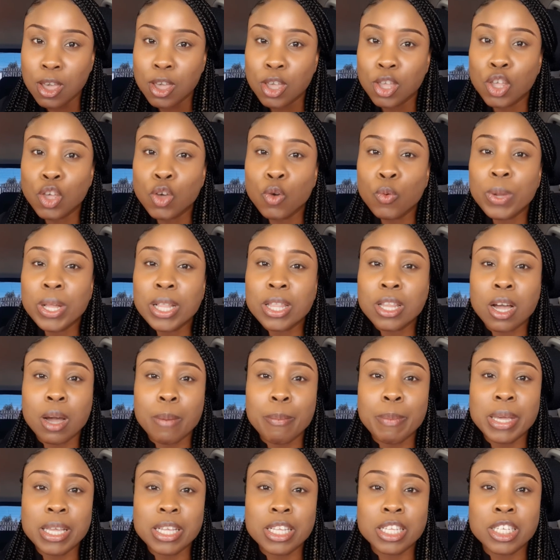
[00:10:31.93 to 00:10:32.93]
you will
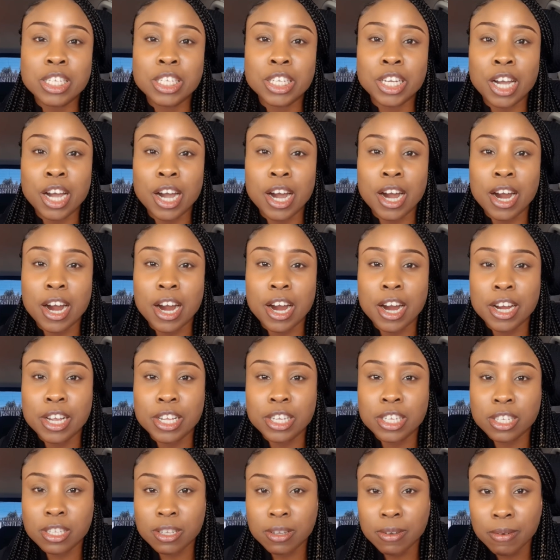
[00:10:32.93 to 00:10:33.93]
not be
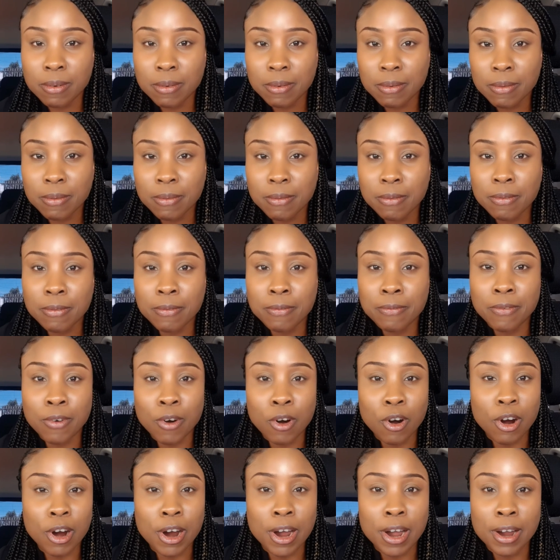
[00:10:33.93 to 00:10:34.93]
charged
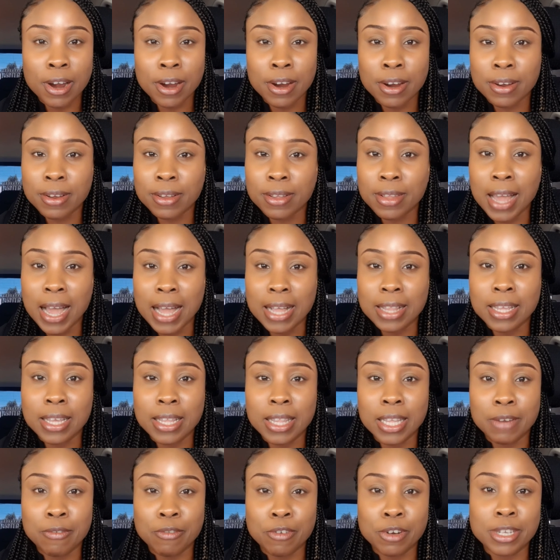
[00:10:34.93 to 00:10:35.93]
for that
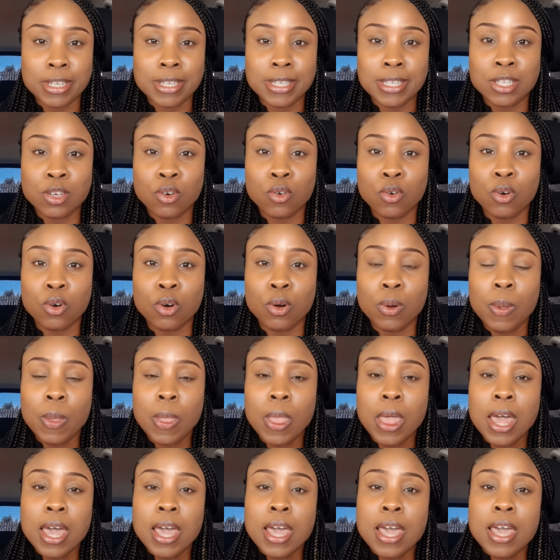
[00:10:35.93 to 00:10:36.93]
delivery. So
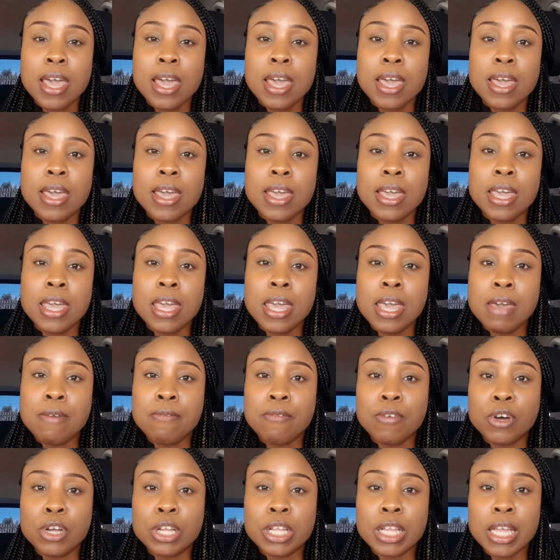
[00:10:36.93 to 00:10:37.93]

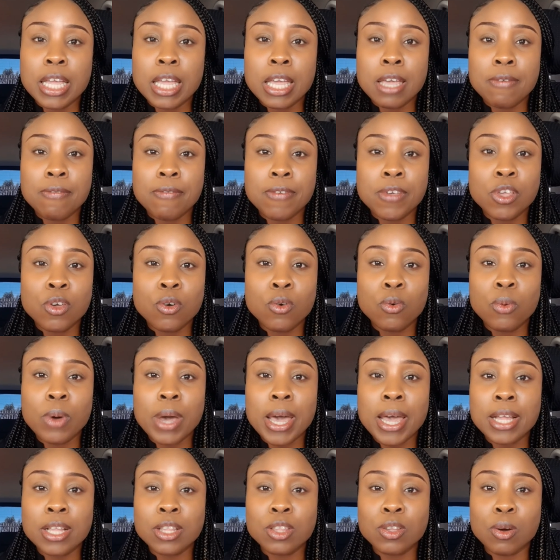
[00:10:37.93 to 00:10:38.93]
even if you
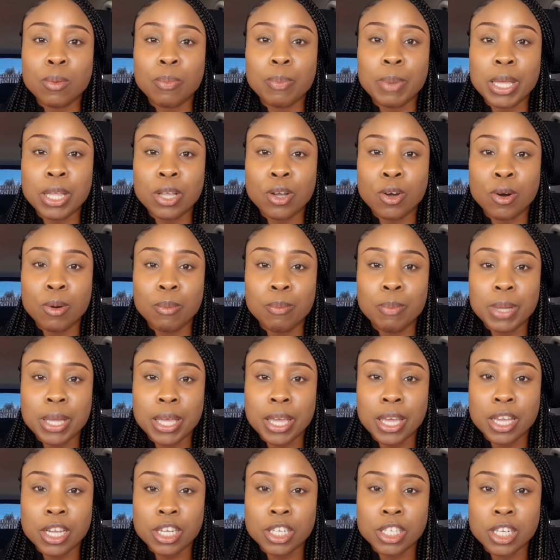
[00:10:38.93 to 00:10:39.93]
end up in
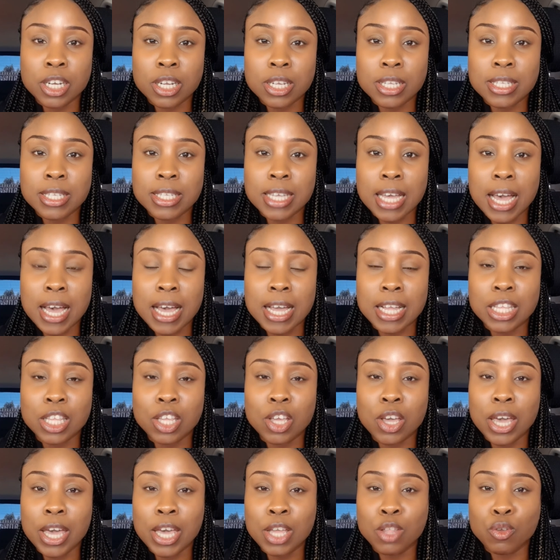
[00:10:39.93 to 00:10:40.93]
complications and
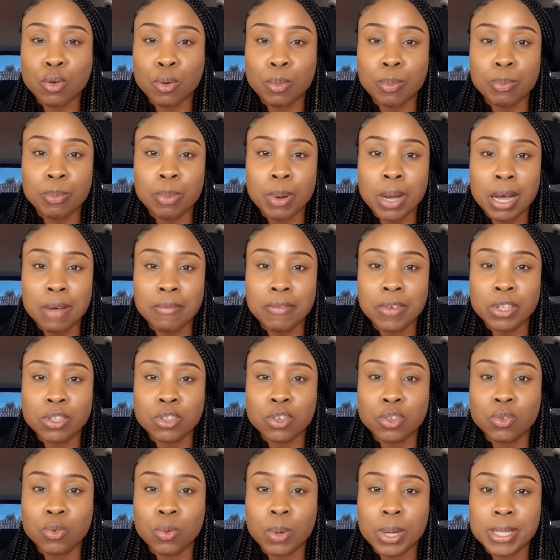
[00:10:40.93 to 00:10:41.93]
you end up having
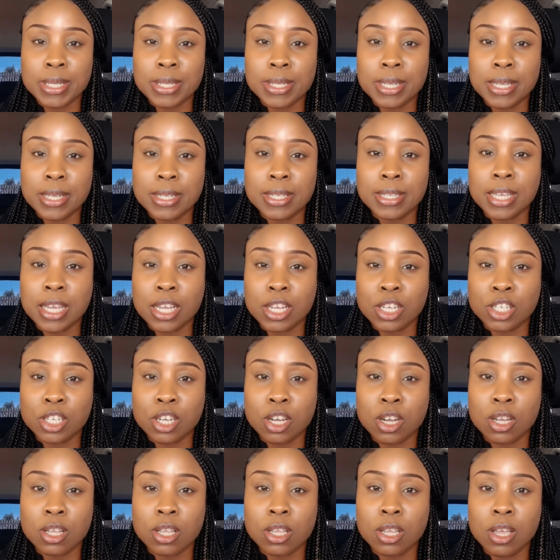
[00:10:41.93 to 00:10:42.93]
to do a
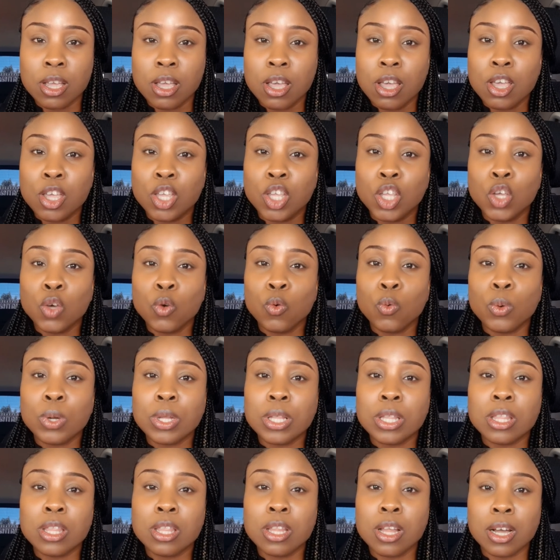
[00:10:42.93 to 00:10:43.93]
C-section, you
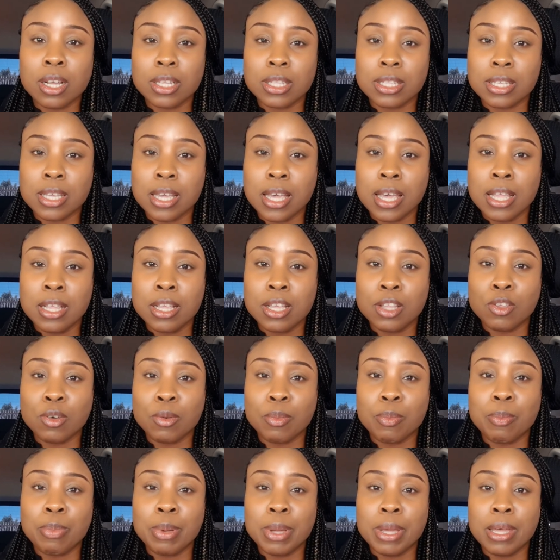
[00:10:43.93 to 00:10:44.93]
would not end
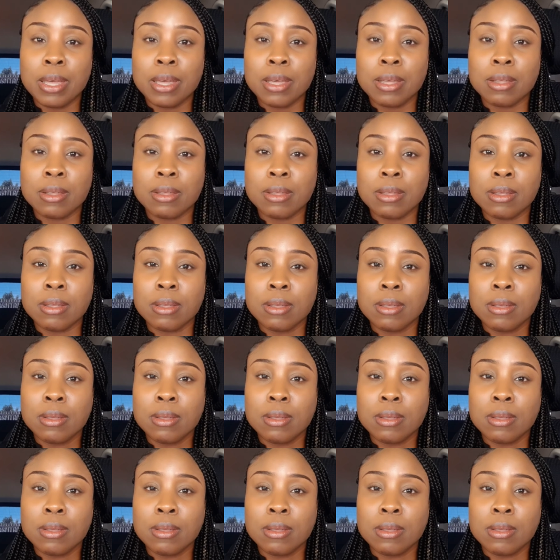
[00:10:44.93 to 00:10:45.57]
up paying